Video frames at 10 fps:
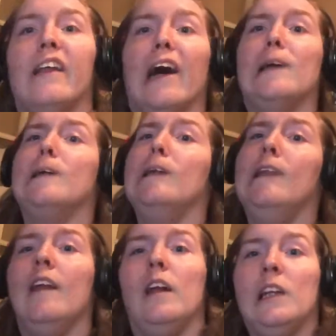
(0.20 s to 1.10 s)
I
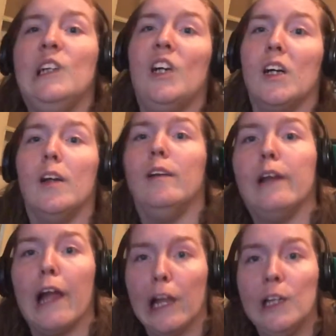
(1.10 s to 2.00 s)
would encourage
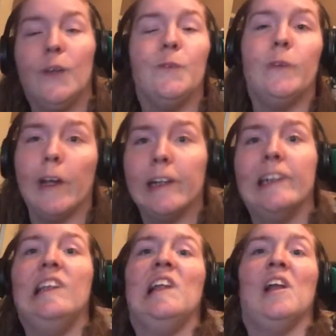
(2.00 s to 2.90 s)
any
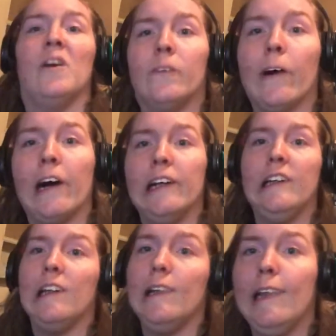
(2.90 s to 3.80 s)
parent
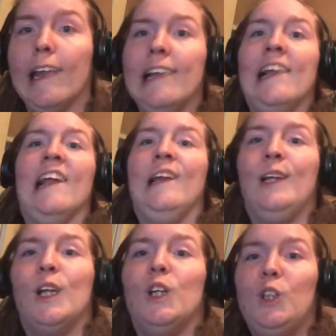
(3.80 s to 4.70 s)
watching this
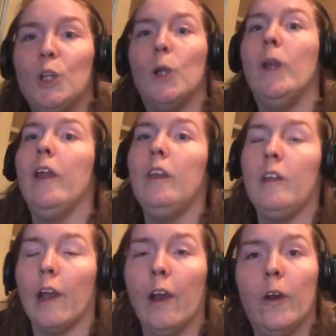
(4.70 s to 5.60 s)
to do the
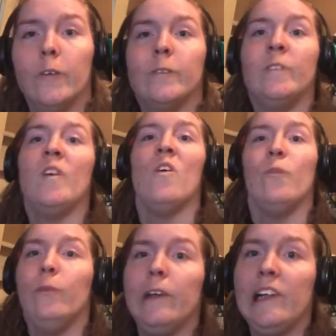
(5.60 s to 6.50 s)
same,
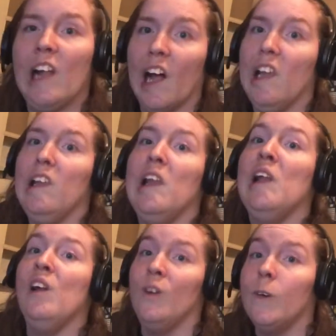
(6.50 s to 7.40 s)
because
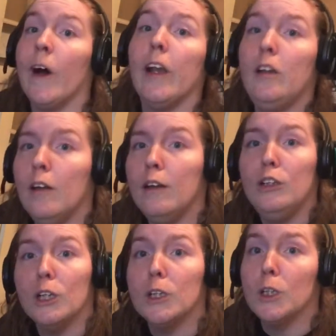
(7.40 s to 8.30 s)
questions
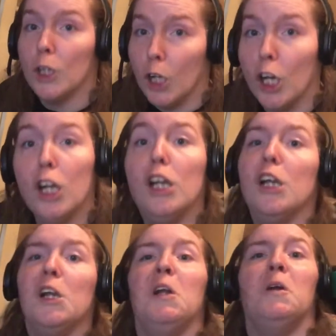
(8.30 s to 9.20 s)
don't hurt,
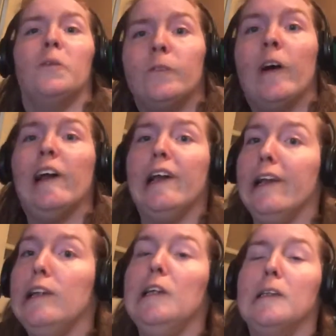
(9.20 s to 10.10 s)
but
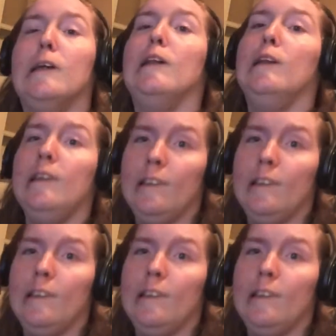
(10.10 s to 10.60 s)
ignorance